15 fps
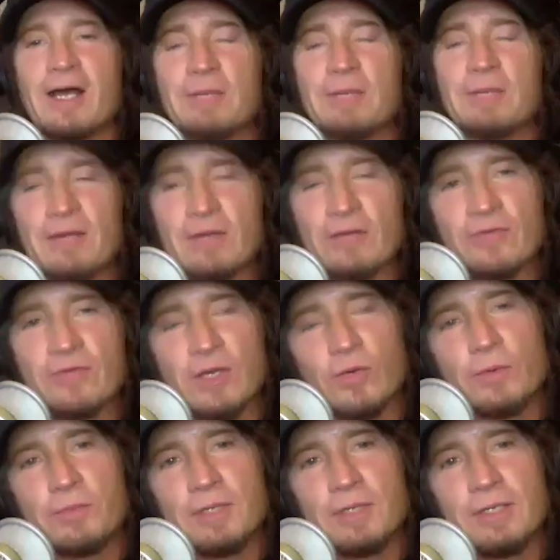I think it
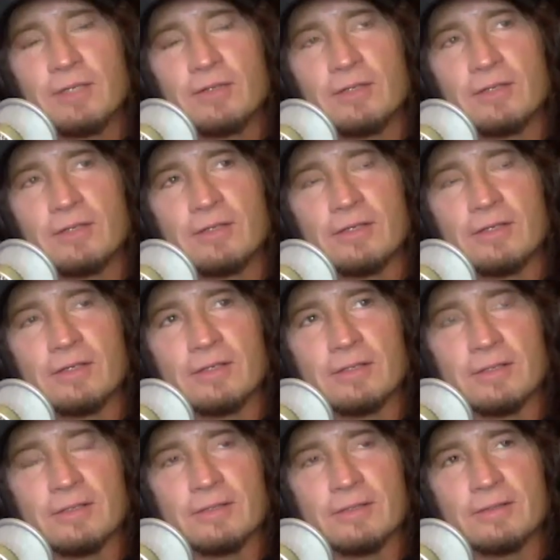would be
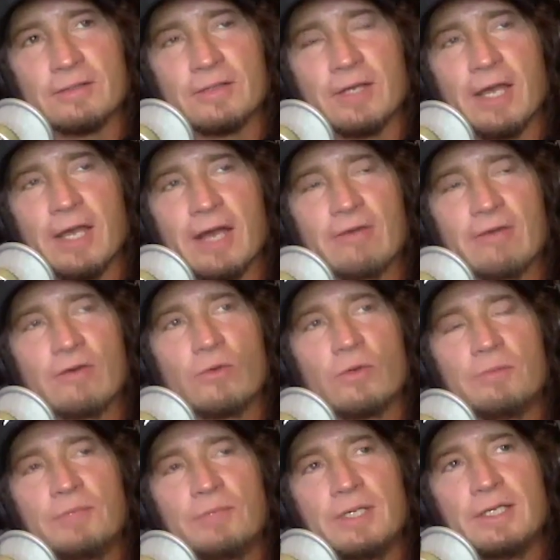the error
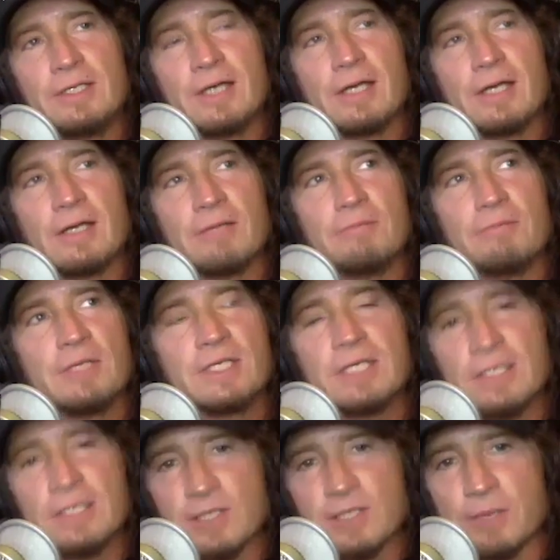would be not on
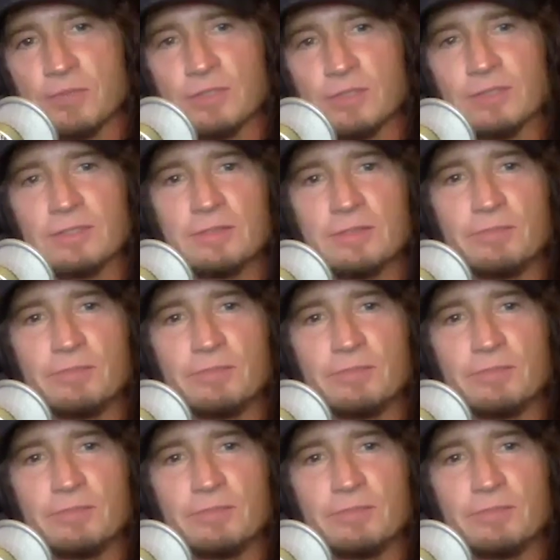misconceptions, but